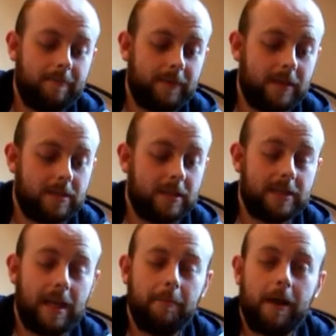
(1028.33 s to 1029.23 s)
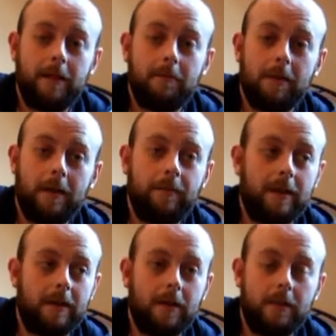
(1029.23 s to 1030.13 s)
There's the same Iron Man
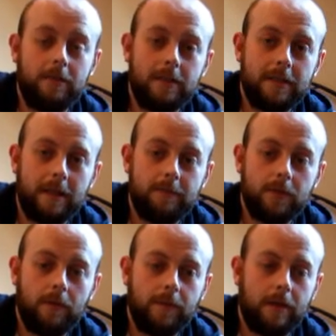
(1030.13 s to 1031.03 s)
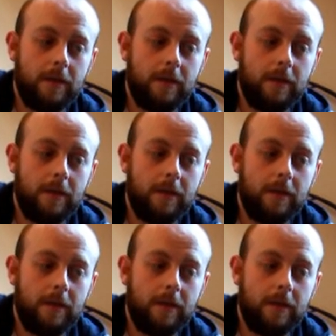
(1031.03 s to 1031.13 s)
figure 100 times over.